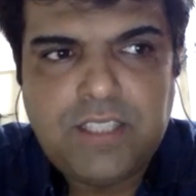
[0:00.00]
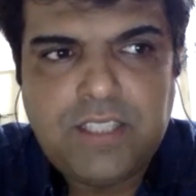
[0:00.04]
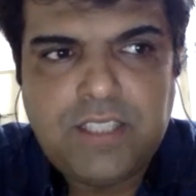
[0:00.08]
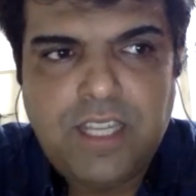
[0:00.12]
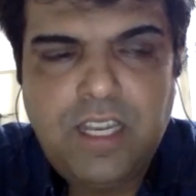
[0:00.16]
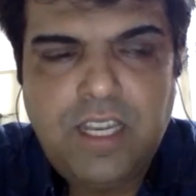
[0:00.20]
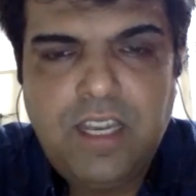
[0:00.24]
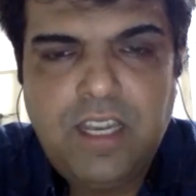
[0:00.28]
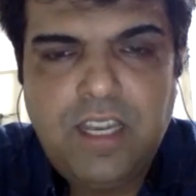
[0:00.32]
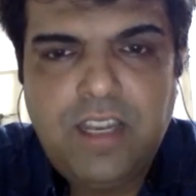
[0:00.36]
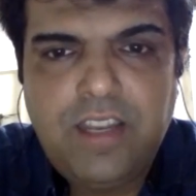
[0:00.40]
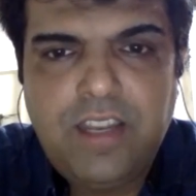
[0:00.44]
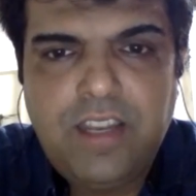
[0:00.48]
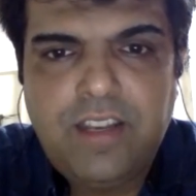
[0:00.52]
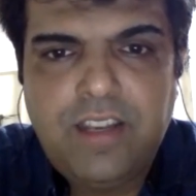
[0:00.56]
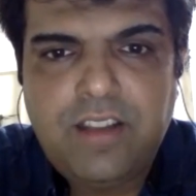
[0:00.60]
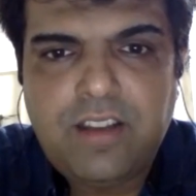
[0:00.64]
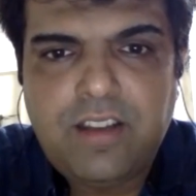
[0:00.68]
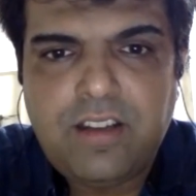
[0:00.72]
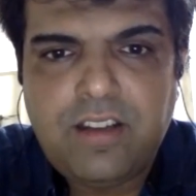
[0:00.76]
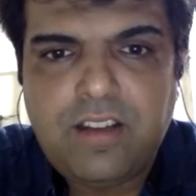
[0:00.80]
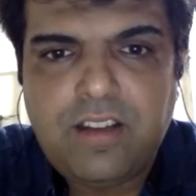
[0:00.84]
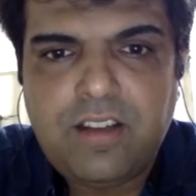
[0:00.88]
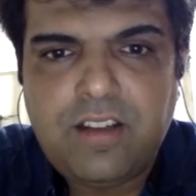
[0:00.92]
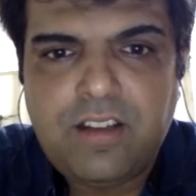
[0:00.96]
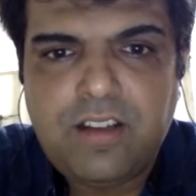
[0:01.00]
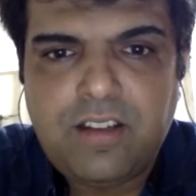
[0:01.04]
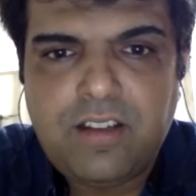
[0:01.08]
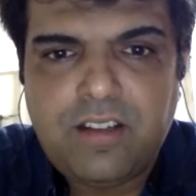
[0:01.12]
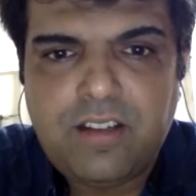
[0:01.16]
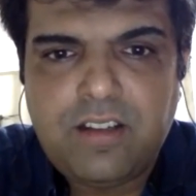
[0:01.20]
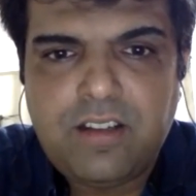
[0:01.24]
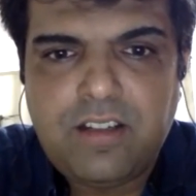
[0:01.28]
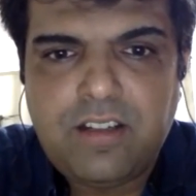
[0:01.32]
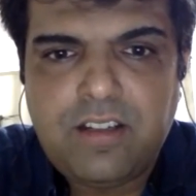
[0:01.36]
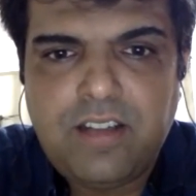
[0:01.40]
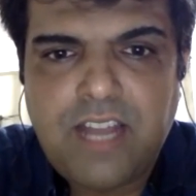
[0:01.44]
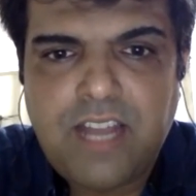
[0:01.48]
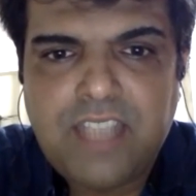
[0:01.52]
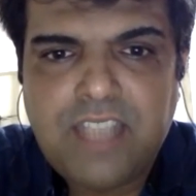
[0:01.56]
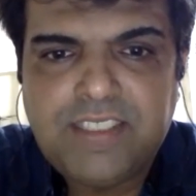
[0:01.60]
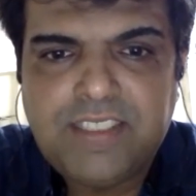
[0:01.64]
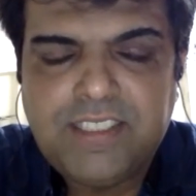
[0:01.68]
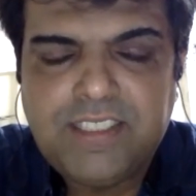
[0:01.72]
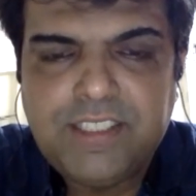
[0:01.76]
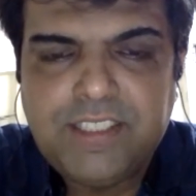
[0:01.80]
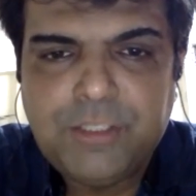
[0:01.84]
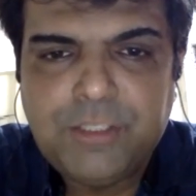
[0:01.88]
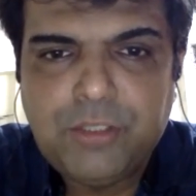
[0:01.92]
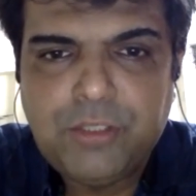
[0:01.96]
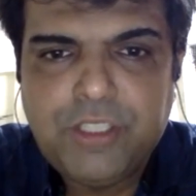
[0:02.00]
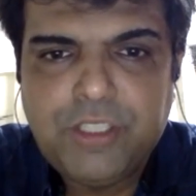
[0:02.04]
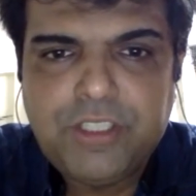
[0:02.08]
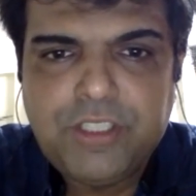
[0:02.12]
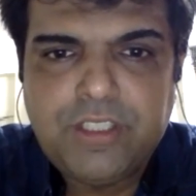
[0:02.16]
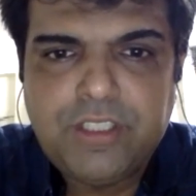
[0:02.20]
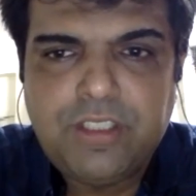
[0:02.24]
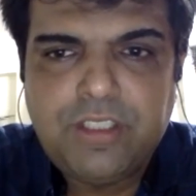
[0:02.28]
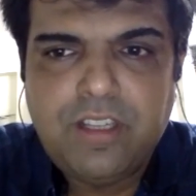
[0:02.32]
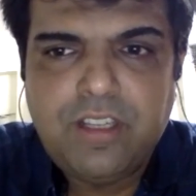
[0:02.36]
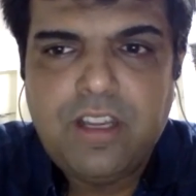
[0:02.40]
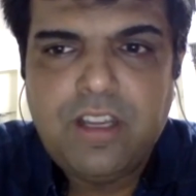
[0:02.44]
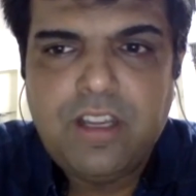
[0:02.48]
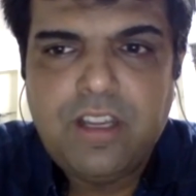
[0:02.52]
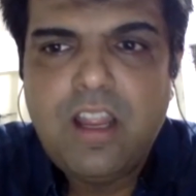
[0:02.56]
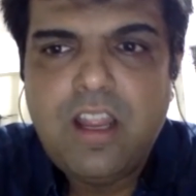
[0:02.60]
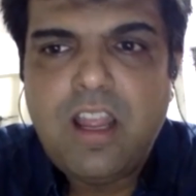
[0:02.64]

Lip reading: still in a dicey situation.